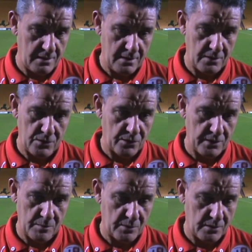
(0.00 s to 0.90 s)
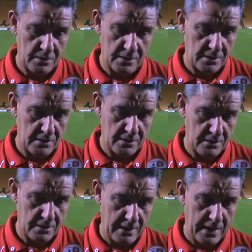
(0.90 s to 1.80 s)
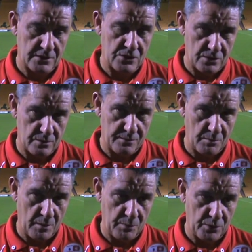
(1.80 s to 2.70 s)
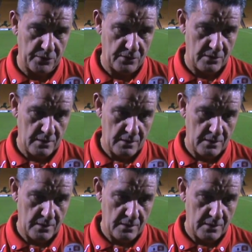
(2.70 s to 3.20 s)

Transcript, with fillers: an incredible uh, attitude from my boys.